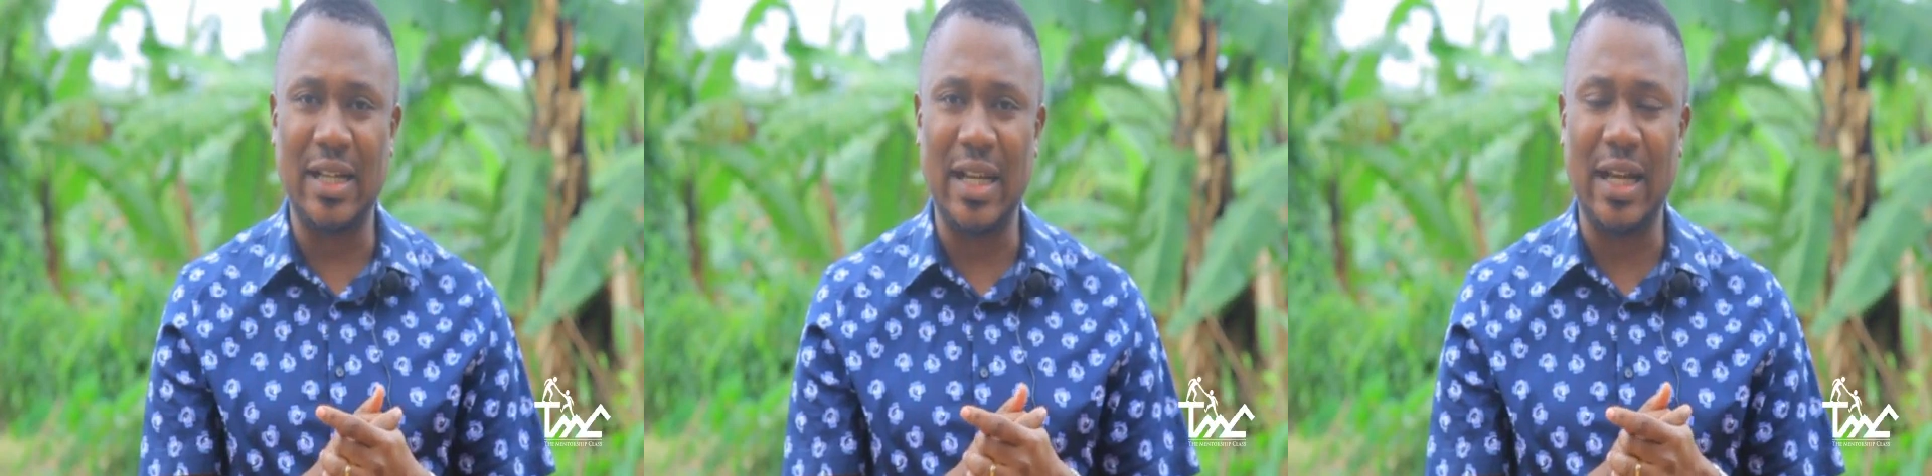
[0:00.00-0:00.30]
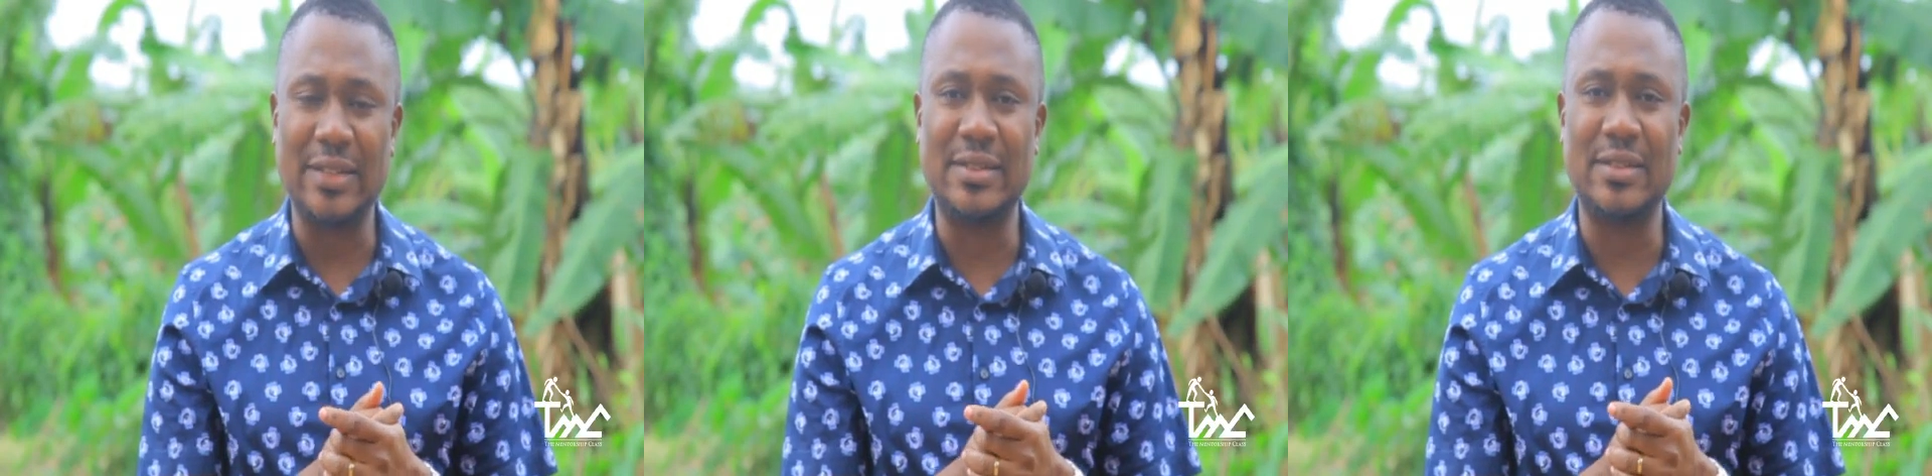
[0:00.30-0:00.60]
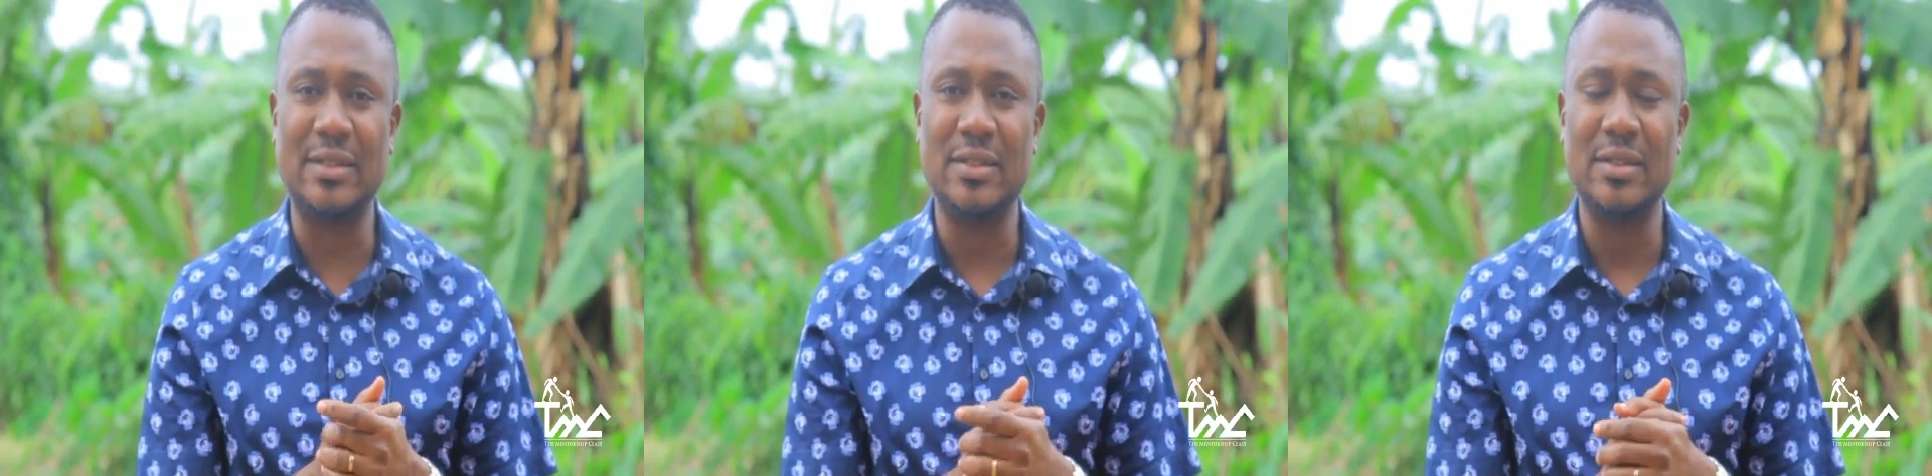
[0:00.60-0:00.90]

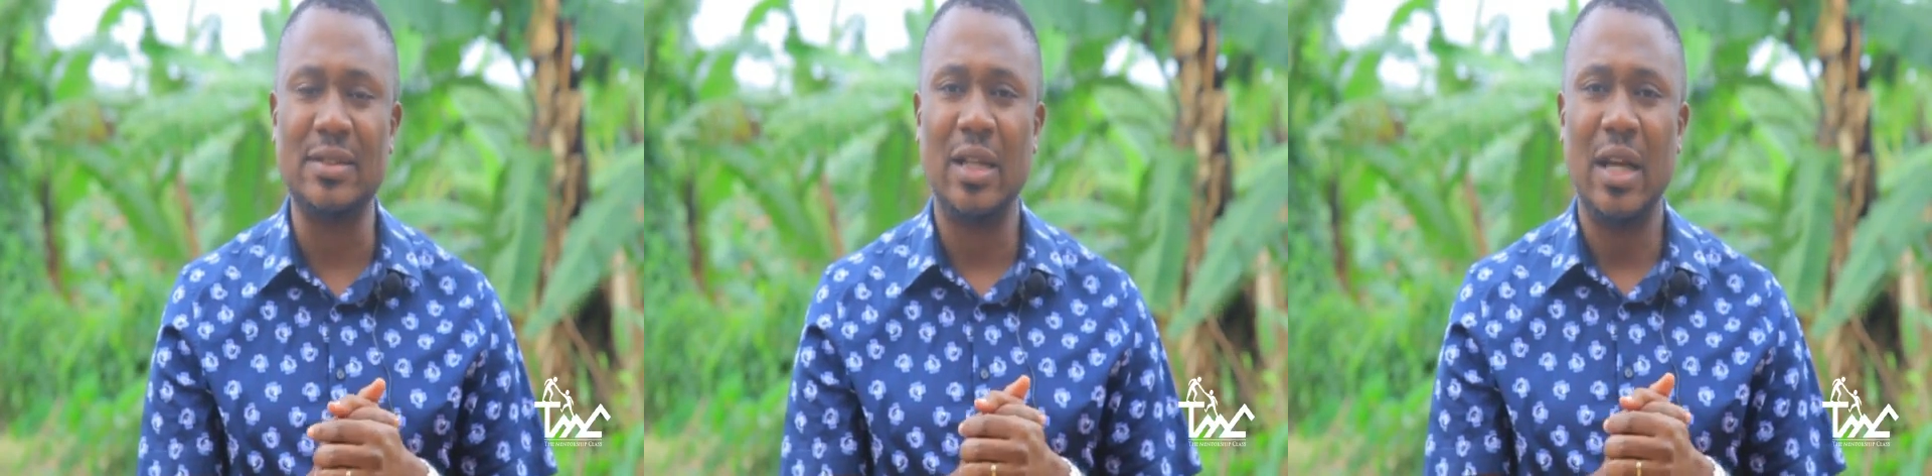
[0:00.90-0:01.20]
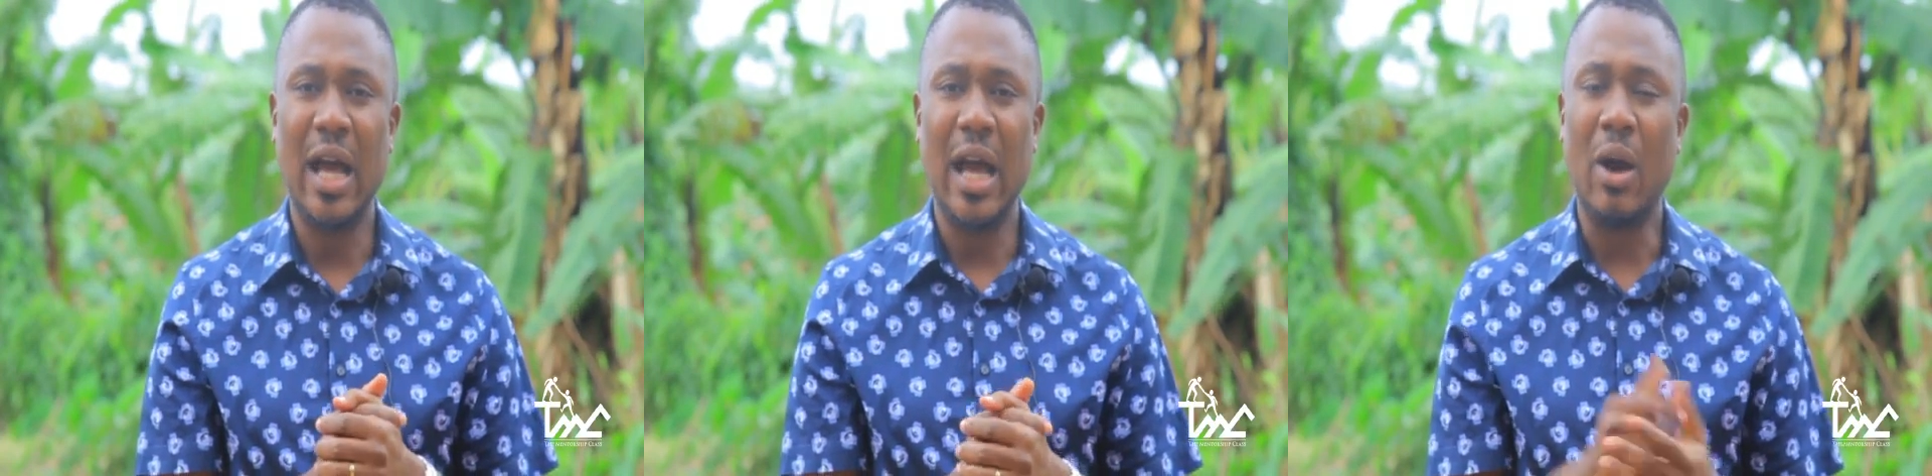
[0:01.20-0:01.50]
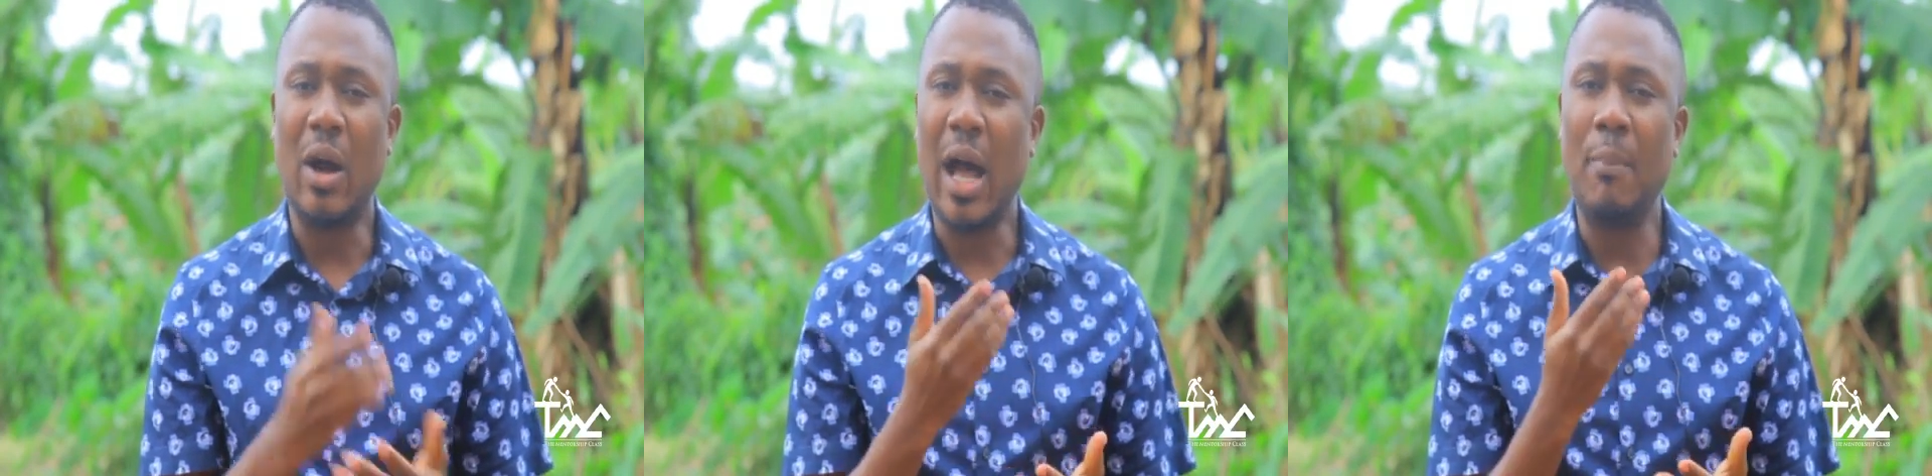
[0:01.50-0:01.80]
class,
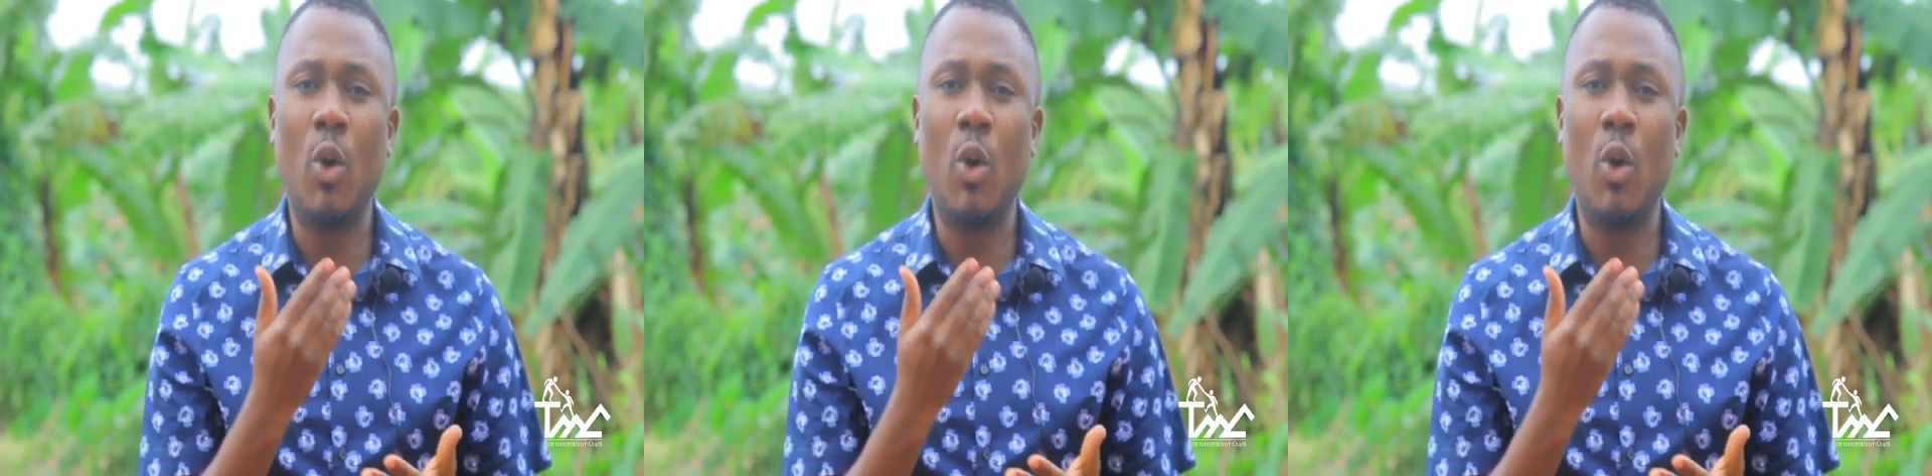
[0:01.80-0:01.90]
I'm